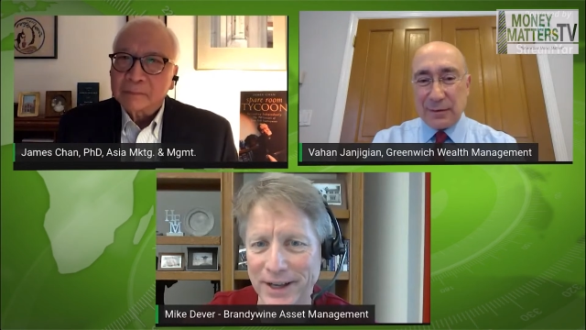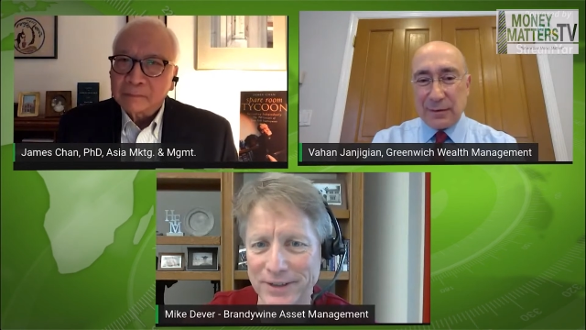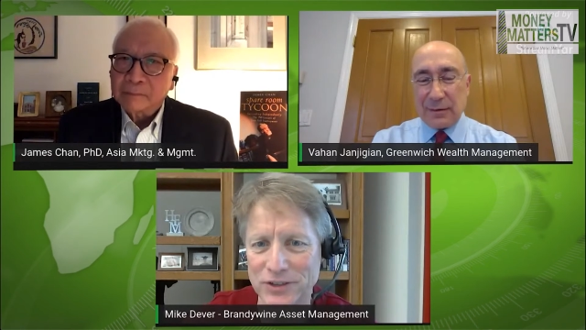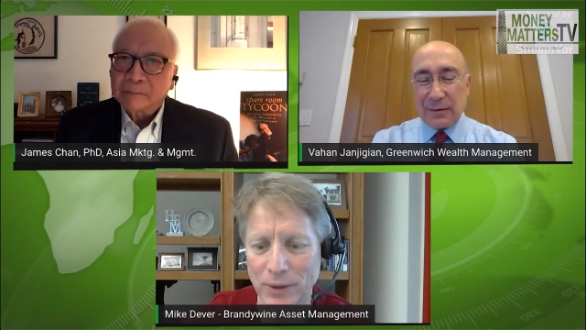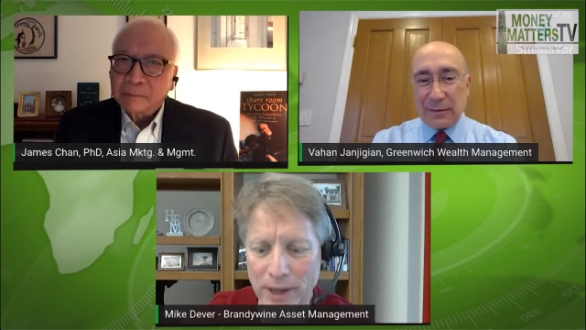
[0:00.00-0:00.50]

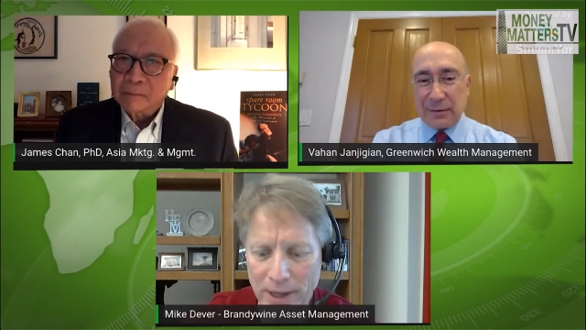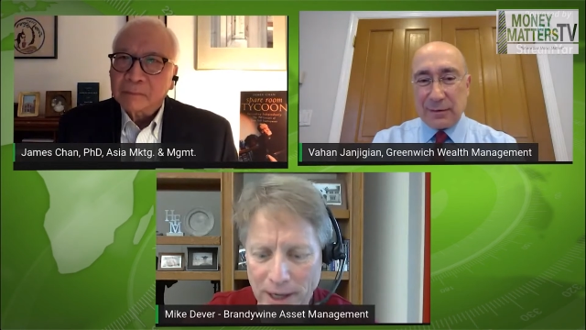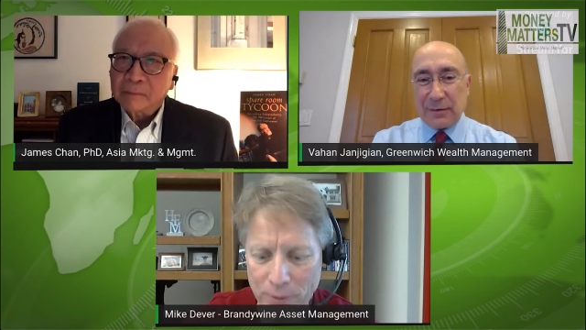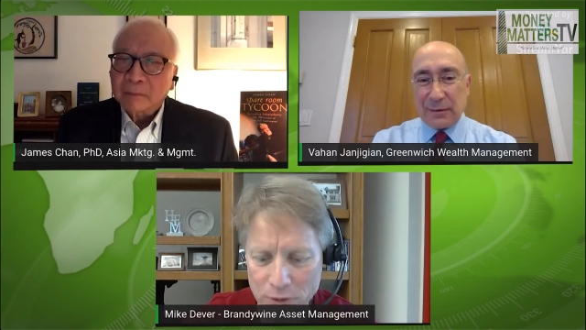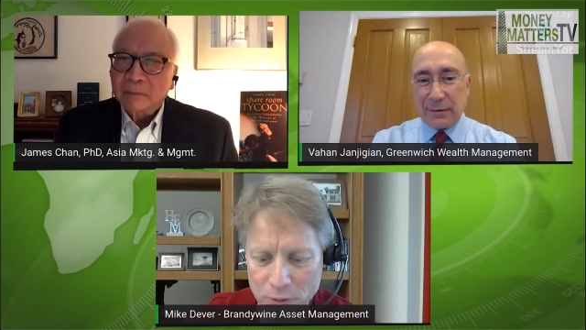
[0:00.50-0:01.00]
Speaker 1: And so,
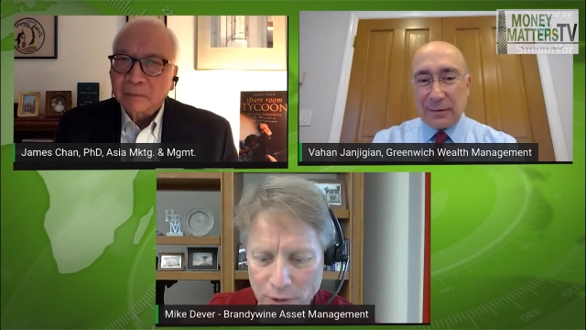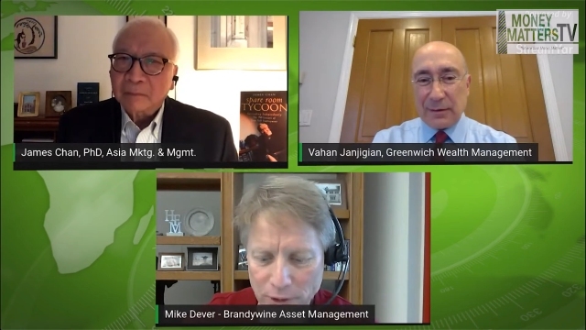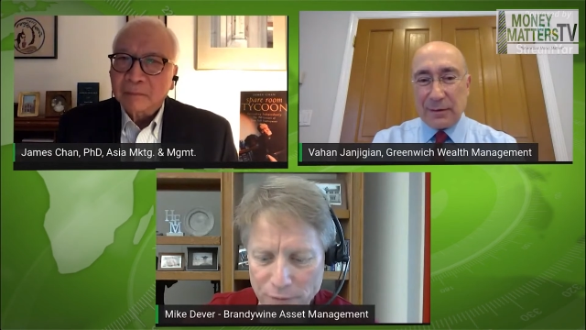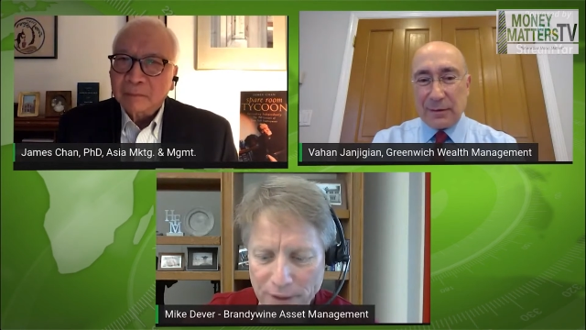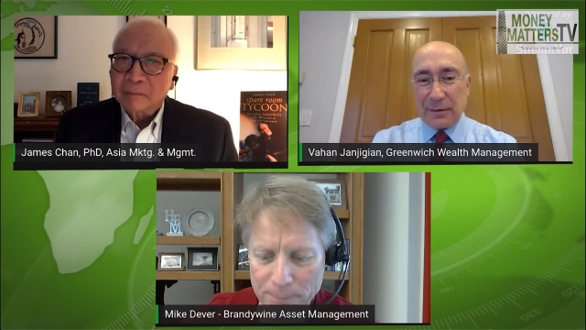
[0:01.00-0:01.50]
I was
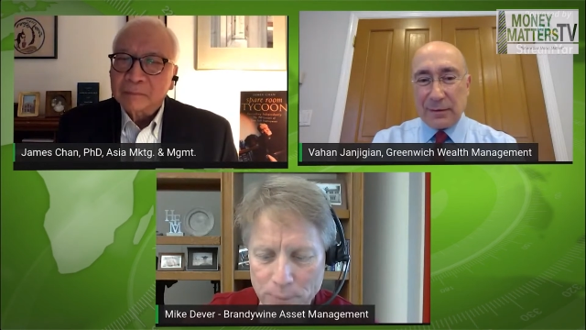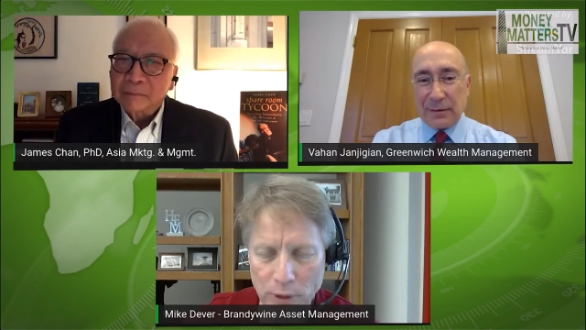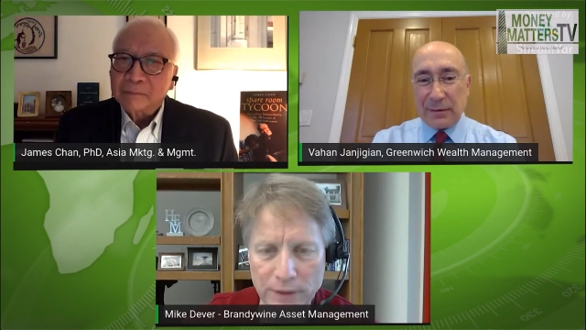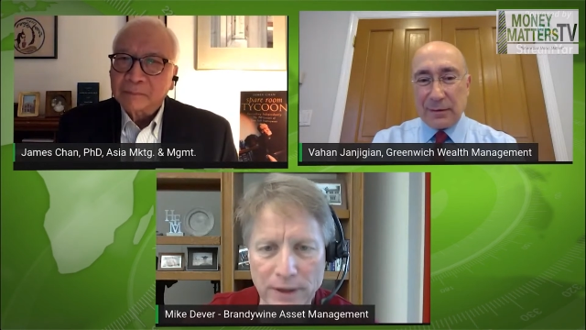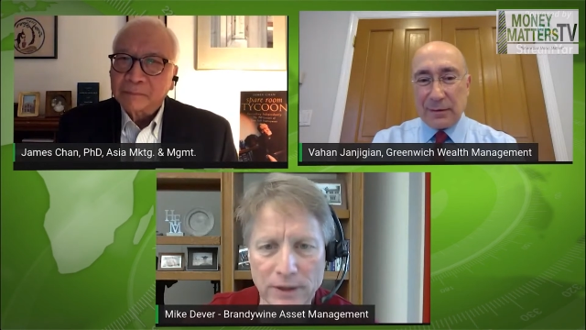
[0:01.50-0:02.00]
wondering if that
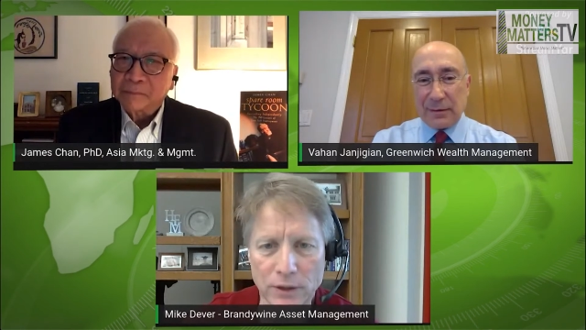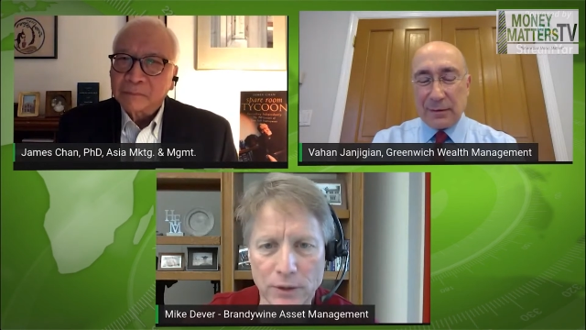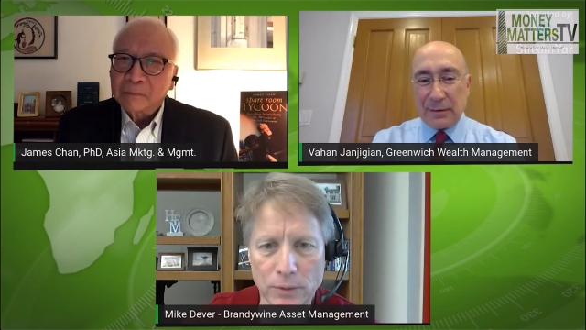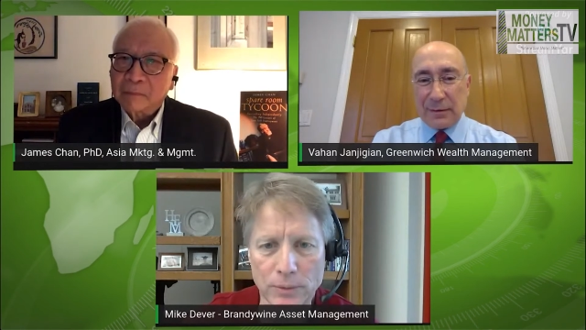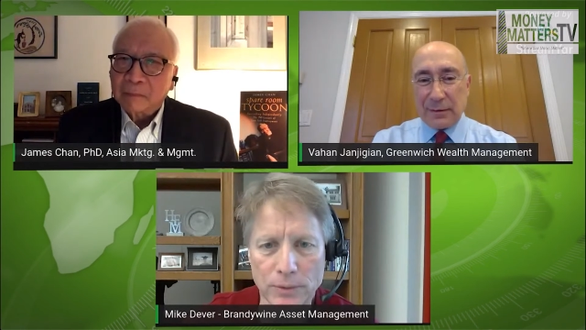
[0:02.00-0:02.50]
book that
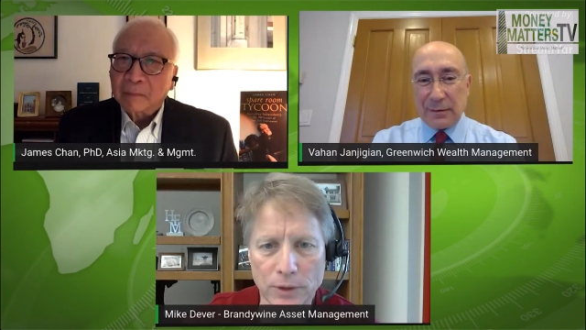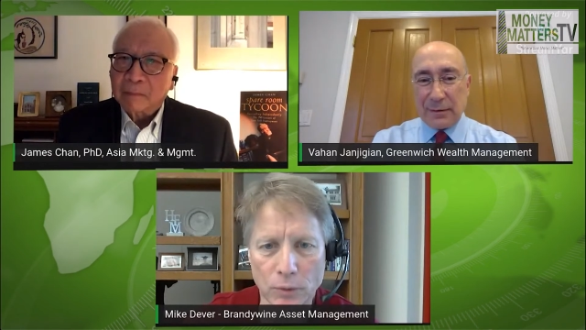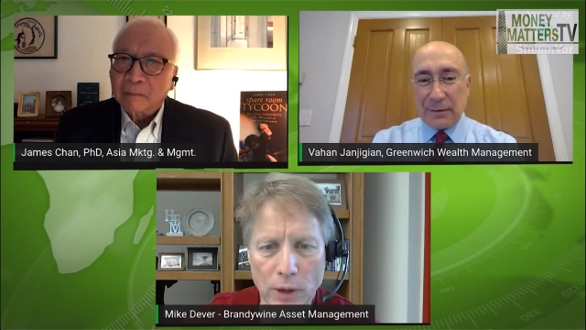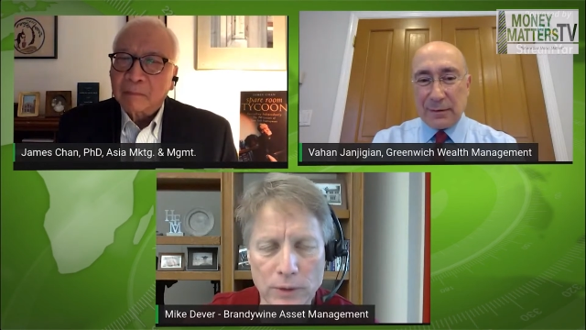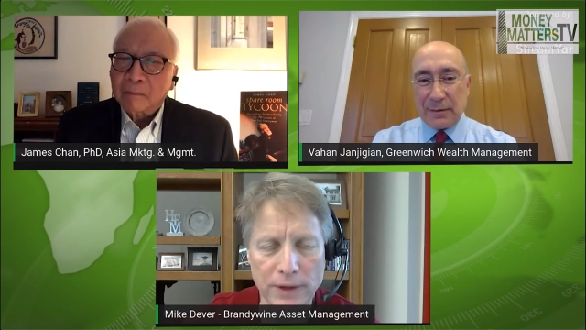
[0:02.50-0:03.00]
you you
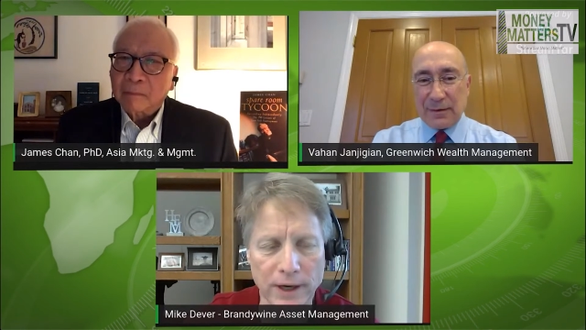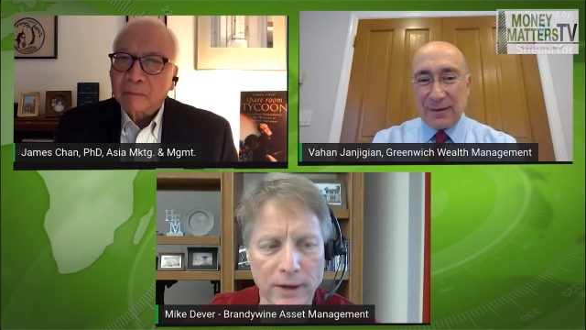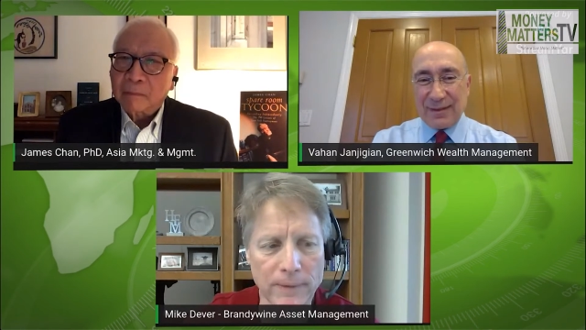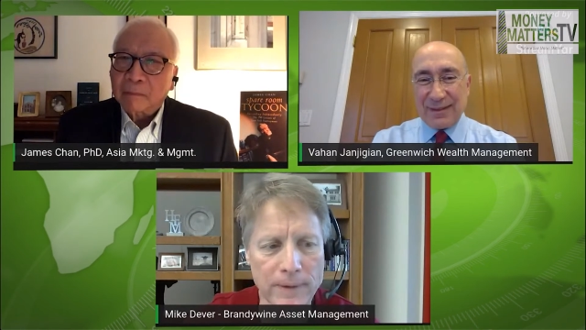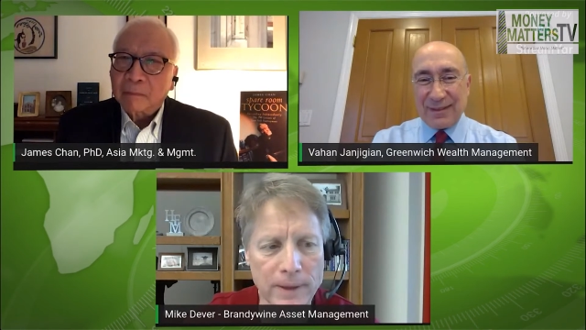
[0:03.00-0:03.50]
wrote there,